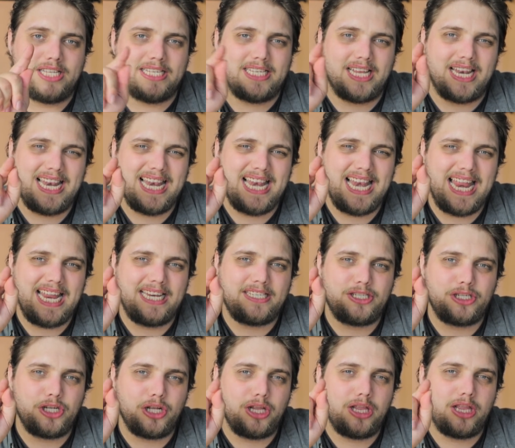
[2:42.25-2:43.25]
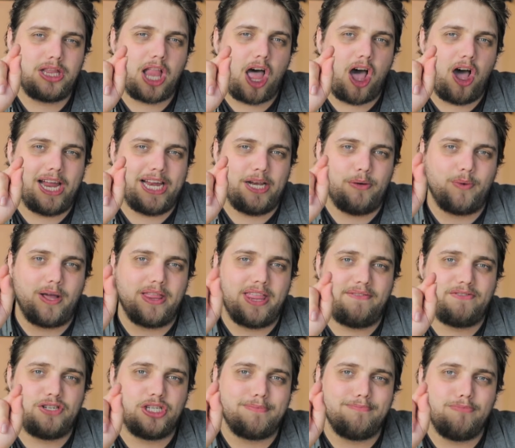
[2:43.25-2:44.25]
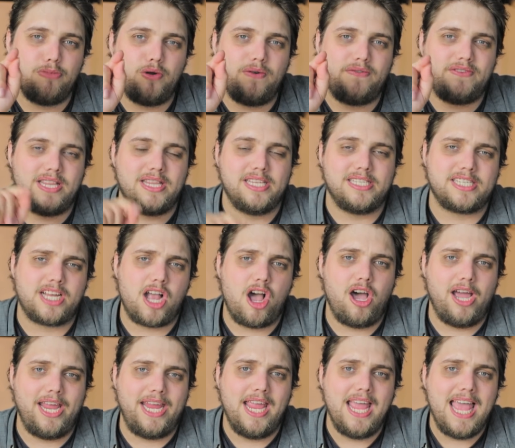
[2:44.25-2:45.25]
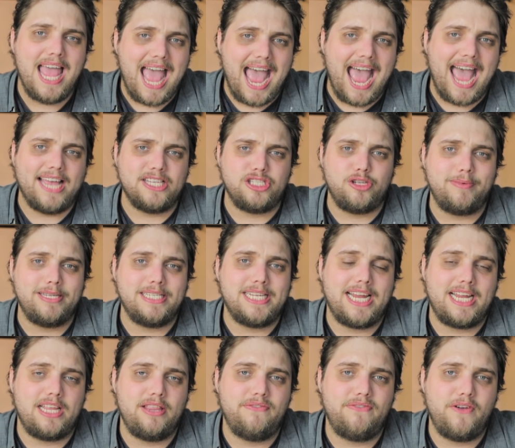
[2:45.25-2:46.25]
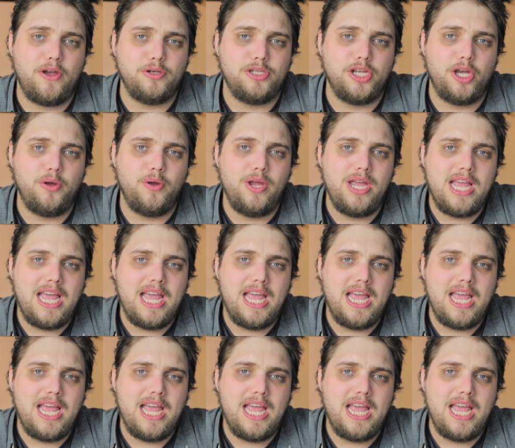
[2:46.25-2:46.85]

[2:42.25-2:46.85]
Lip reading: There's a little line where they've just moved in the sky as you've been taking the photo.